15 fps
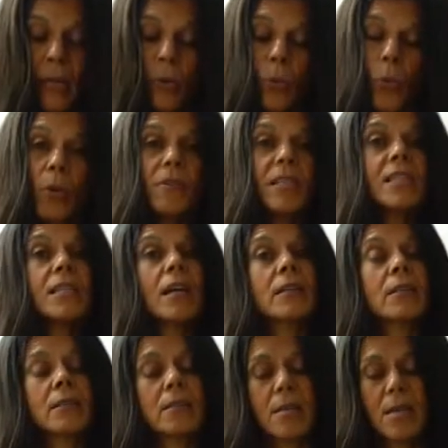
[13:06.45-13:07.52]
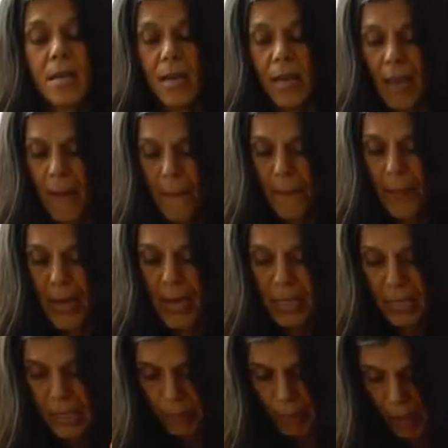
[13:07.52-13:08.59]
And all of a sudden, it pins